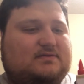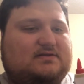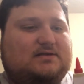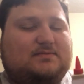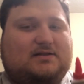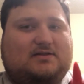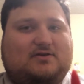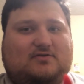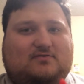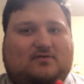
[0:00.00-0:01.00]
something
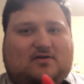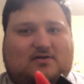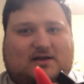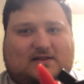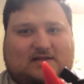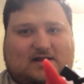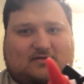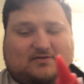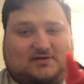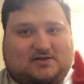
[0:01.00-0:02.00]
goes wrong and
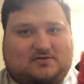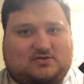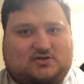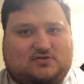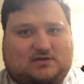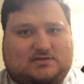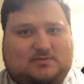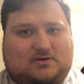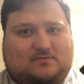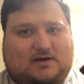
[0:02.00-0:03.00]
now there's a little stress
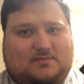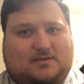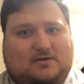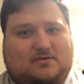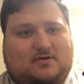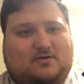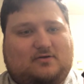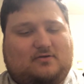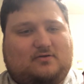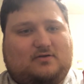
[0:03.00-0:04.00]
mark right up there on
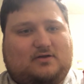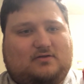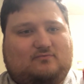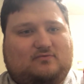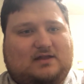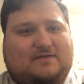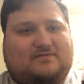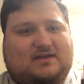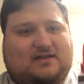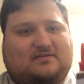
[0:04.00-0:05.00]
her
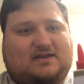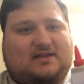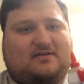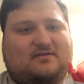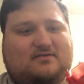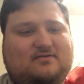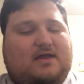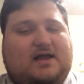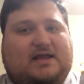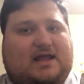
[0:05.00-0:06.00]
left antenna.
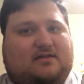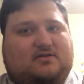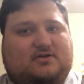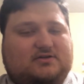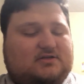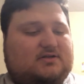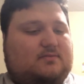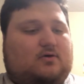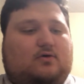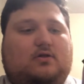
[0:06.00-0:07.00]
Again, could just
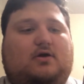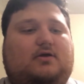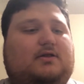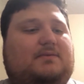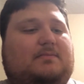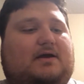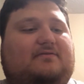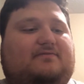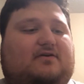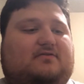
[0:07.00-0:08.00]
wholeheartedly be
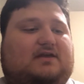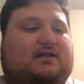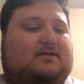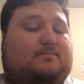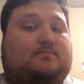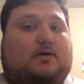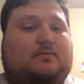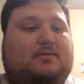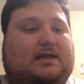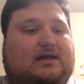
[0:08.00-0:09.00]
my fault, and
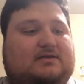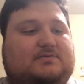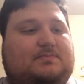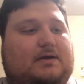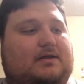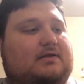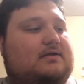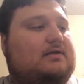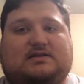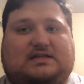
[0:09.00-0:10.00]
probably is, but
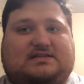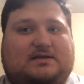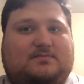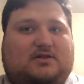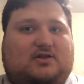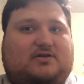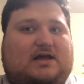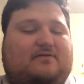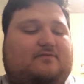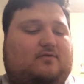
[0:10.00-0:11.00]
it's something to
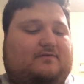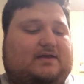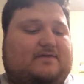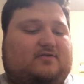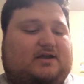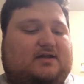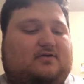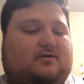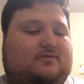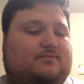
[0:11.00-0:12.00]
look out for if you ever get
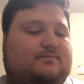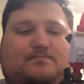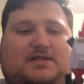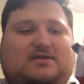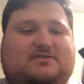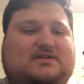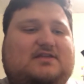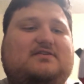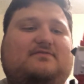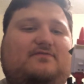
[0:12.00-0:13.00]
her. But there's
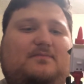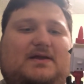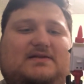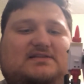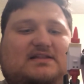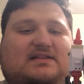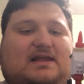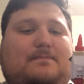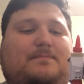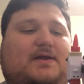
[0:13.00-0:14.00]
nothing for me to
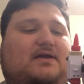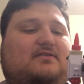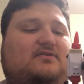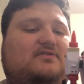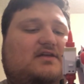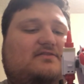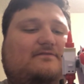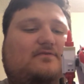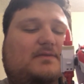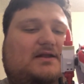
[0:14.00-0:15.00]
nitpick, there's
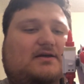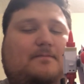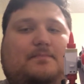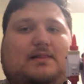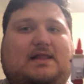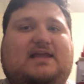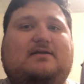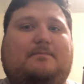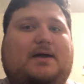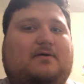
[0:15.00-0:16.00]
nothing for me to
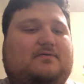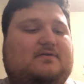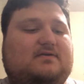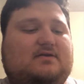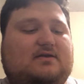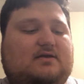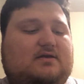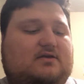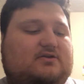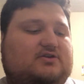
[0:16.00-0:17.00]
complain about.
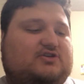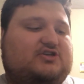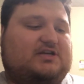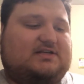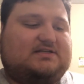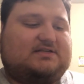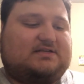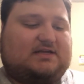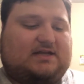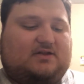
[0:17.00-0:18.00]

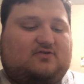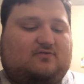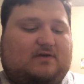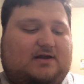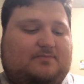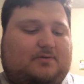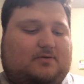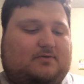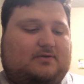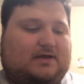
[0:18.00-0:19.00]
She's
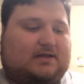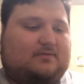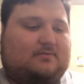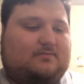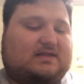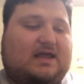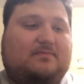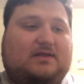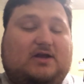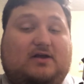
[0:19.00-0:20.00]
incredible in
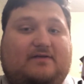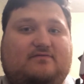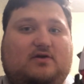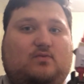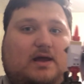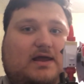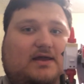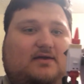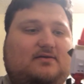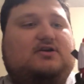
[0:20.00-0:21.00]
damn near every
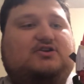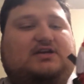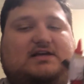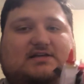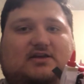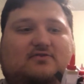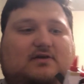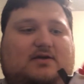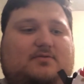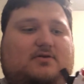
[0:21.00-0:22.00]
way. She has
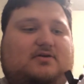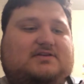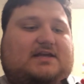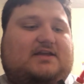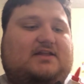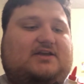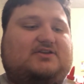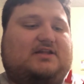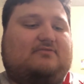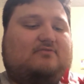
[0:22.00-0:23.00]
incredible
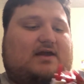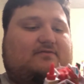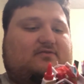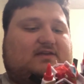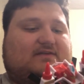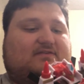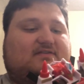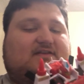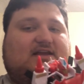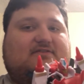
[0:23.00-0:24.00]
articulation that rivals even
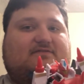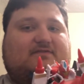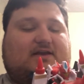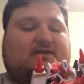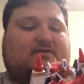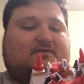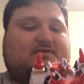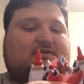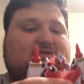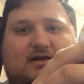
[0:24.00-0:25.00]
Siege
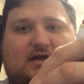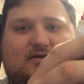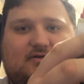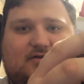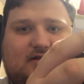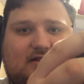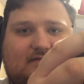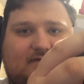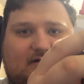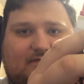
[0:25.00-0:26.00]
figures, including
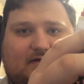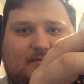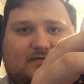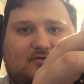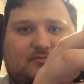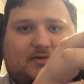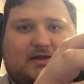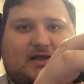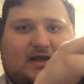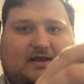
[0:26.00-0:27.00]
the very famous
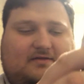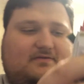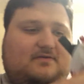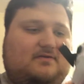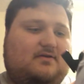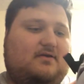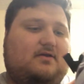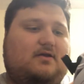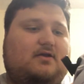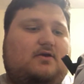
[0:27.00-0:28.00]
opening hand,
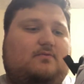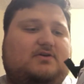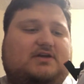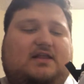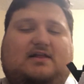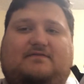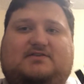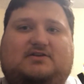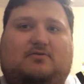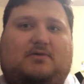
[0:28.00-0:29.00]
which I
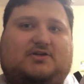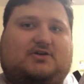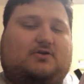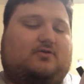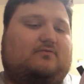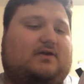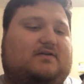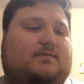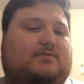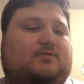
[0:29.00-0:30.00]
loved so much on
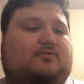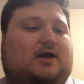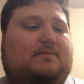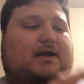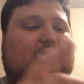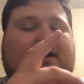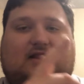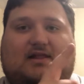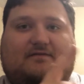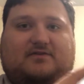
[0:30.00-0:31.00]
Earthrise Optimus Prime, and I
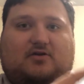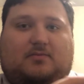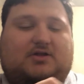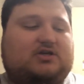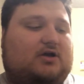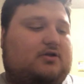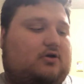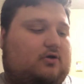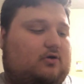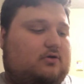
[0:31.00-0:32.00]
love so much on
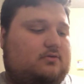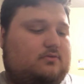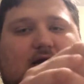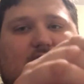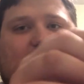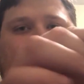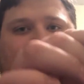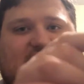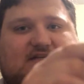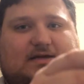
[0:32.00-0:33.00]
her. And
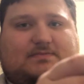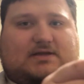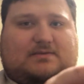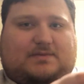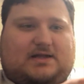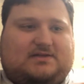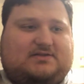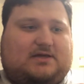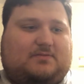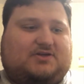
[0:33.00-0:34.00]
there's deep knee
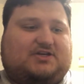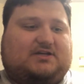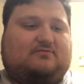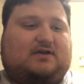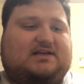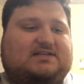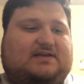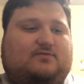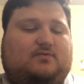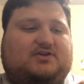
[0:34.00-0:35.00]
bends, that way she can race
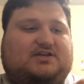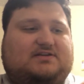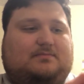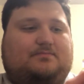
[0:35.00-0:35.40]
even when she's in